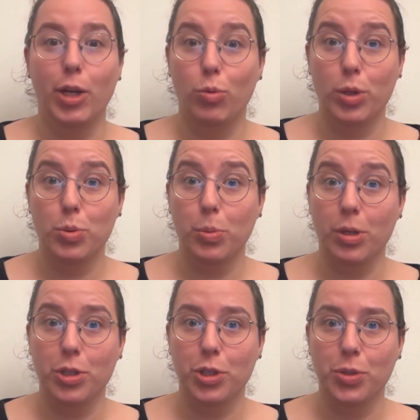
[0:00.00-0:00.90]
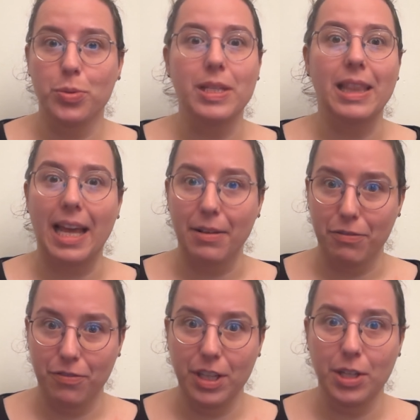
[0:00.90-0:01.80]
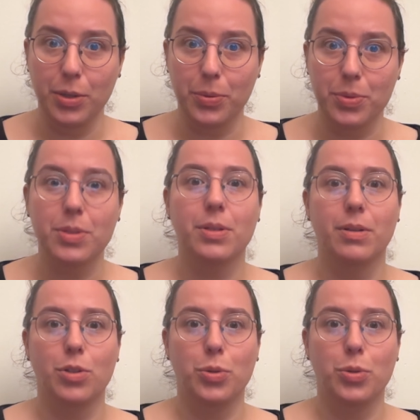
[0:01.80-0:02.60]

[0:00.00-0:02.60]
in which we want to use live videos